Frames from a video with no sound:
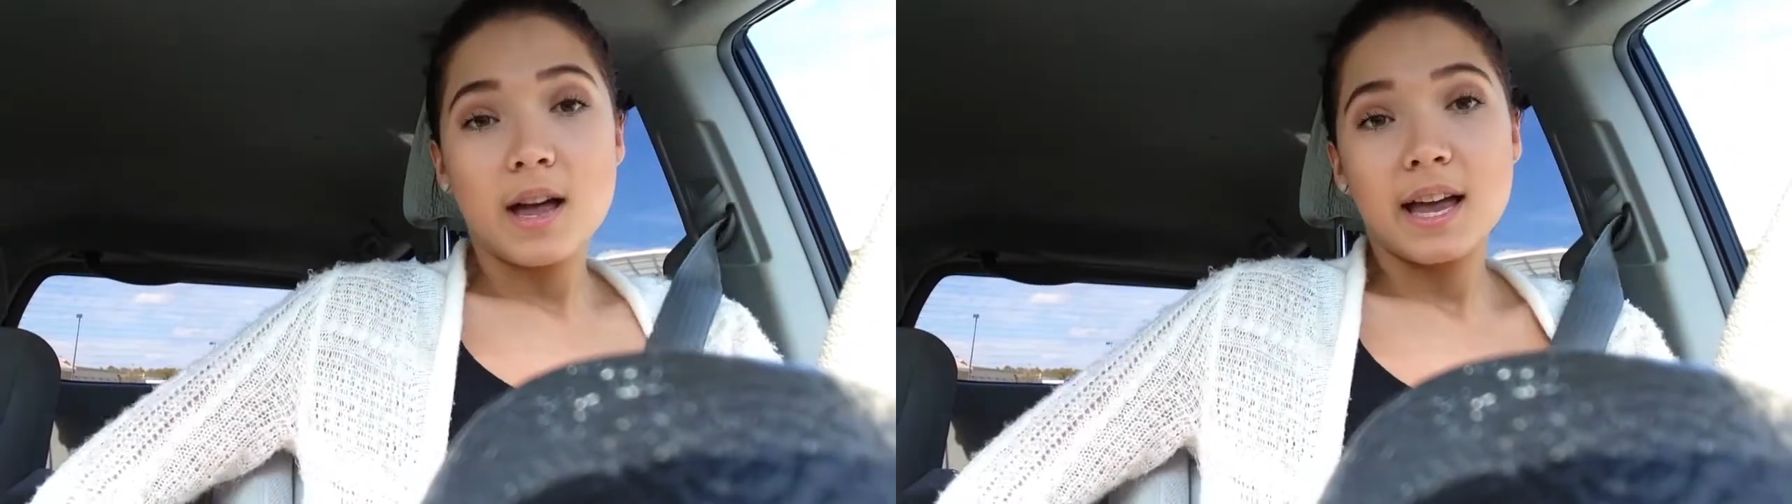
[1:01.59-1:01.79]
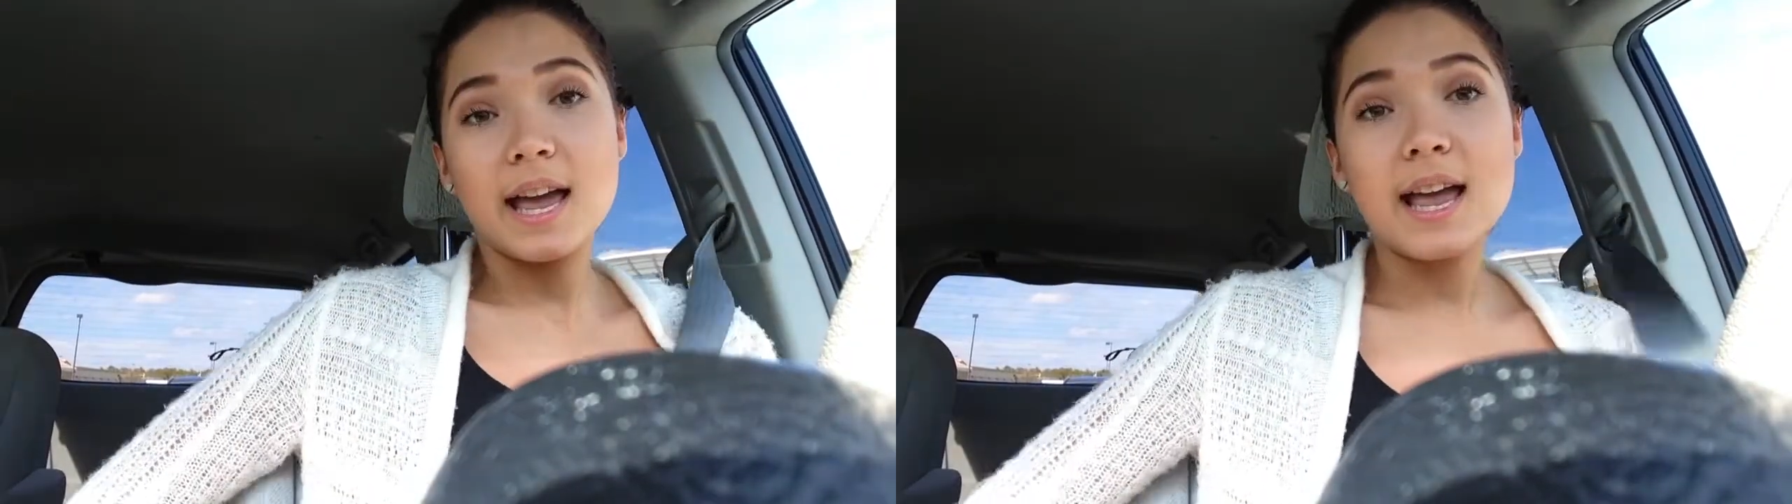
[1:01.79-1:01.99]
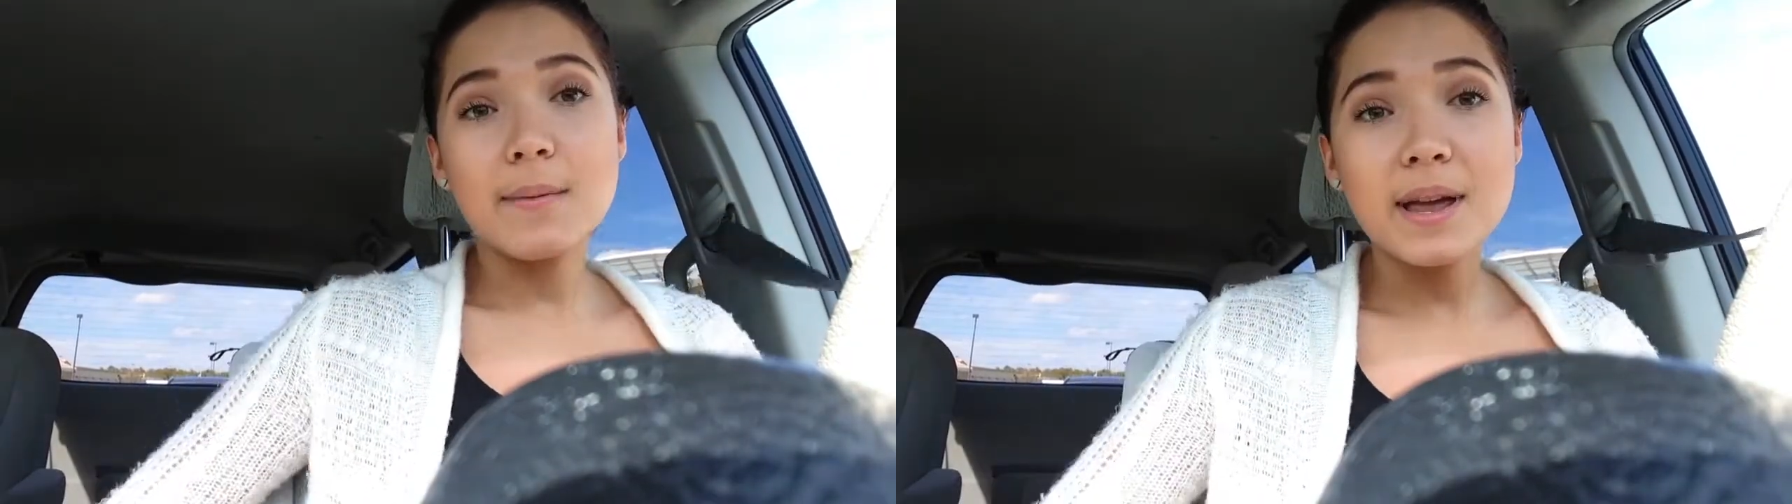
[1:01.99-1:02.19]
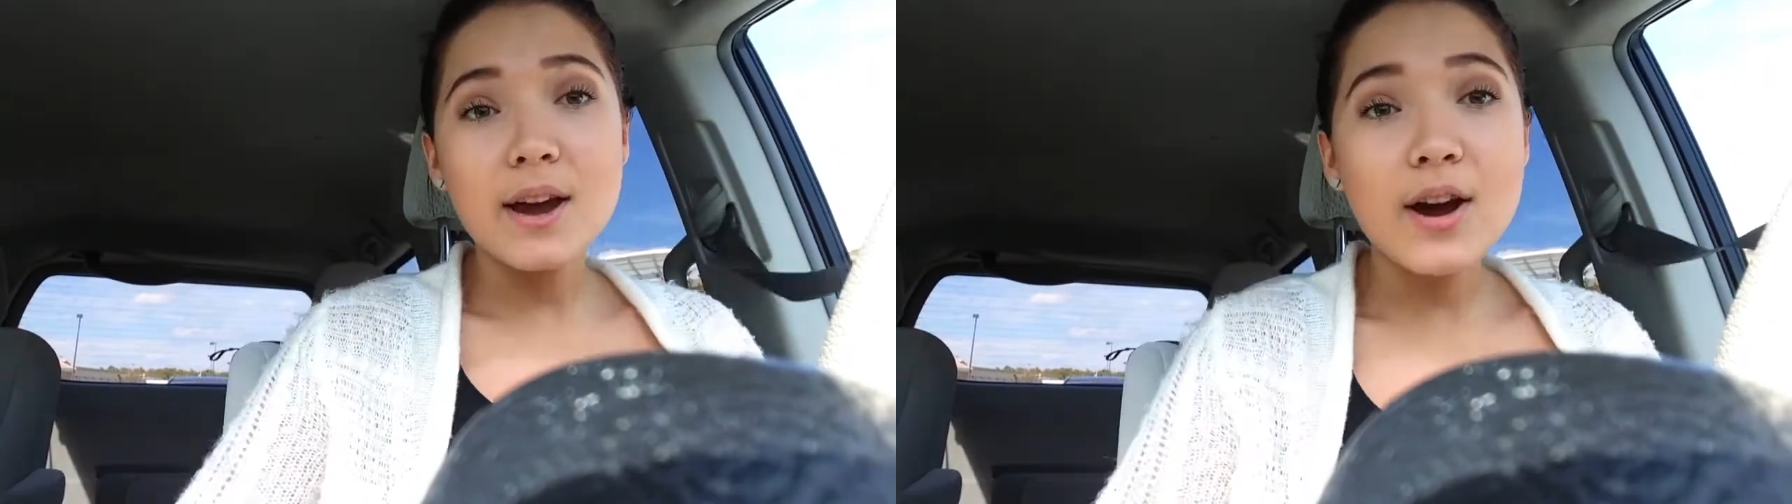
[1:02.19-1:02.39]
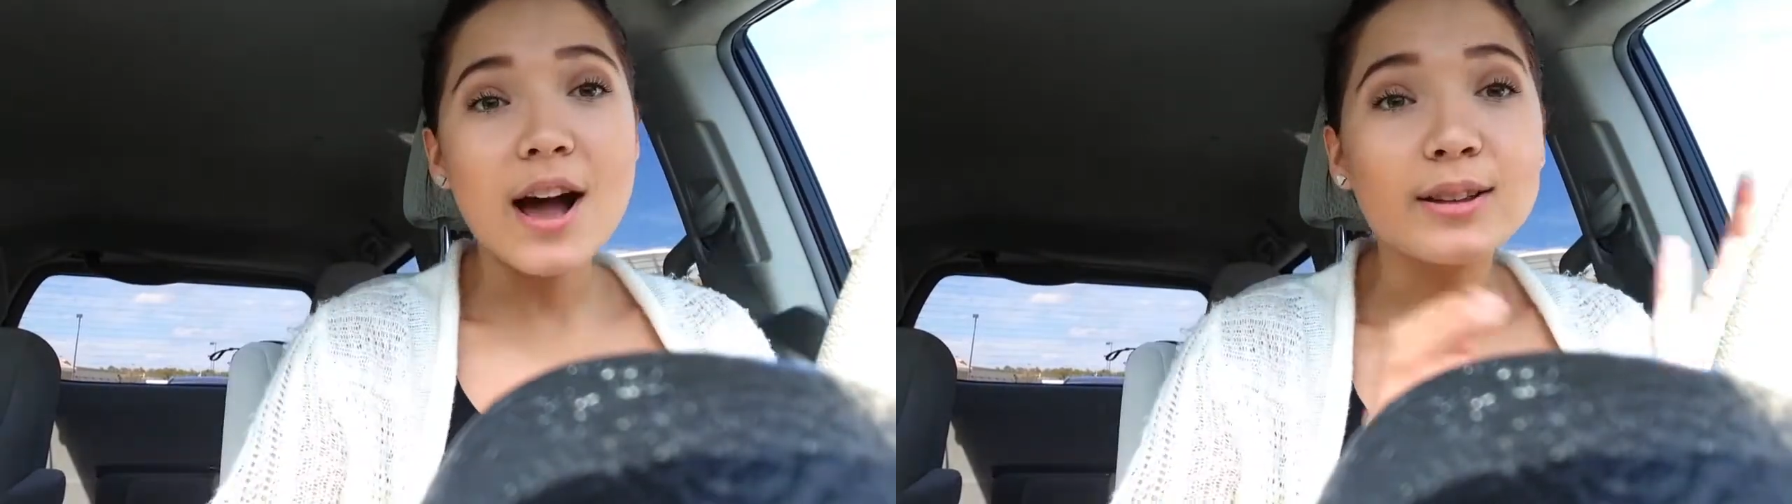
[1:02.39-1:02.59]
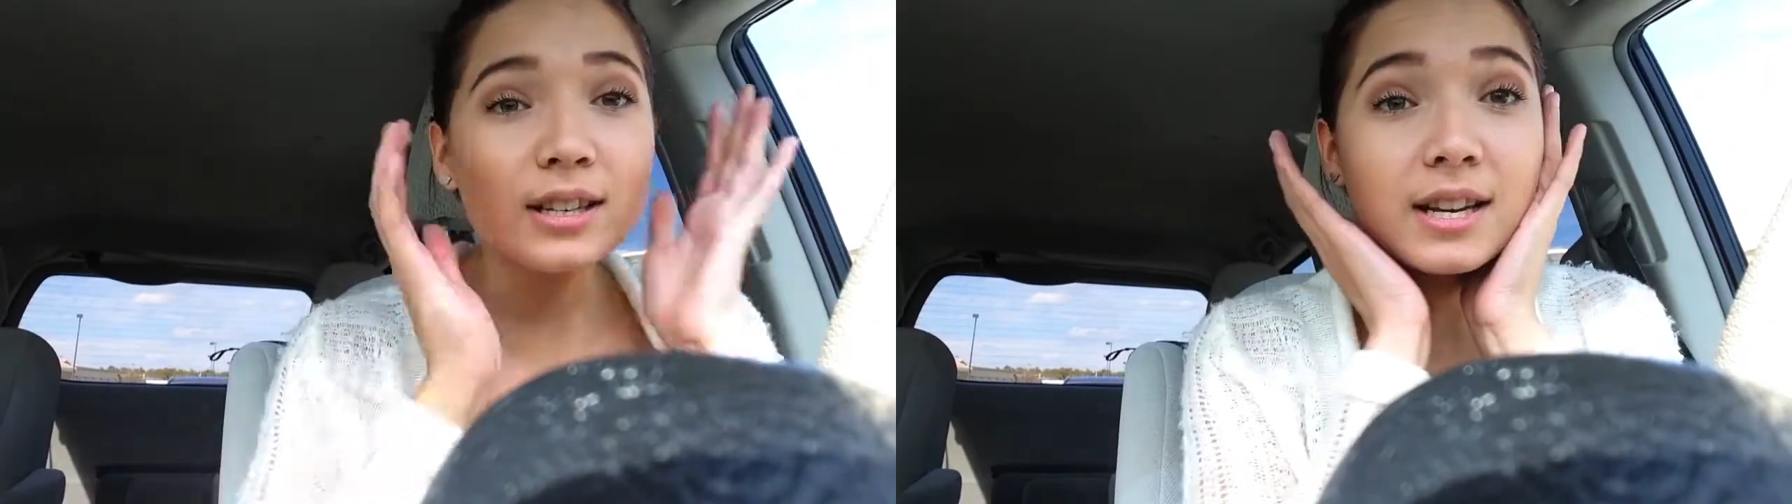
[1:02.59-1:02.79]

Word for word: Okay, I'm here. I'll talk to